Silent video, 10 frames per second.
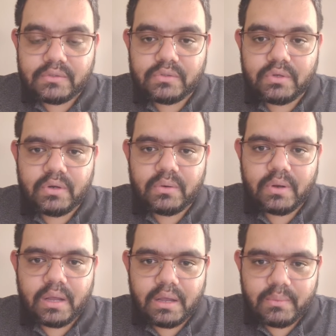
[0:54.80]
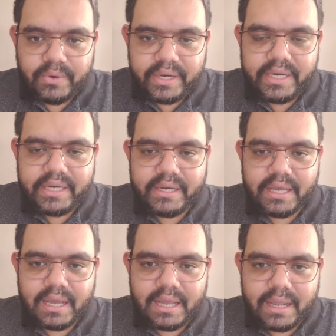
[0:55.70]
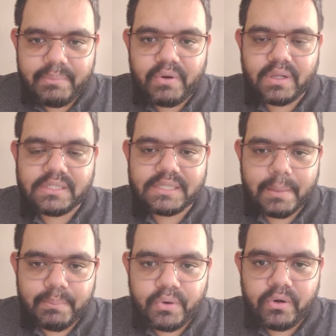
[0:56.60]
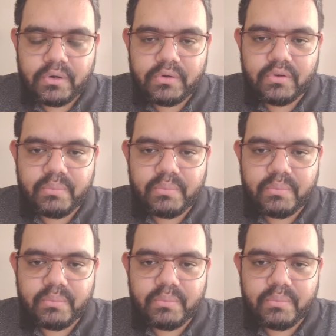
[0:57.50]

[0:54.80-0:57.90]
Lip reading: So we need everyone's support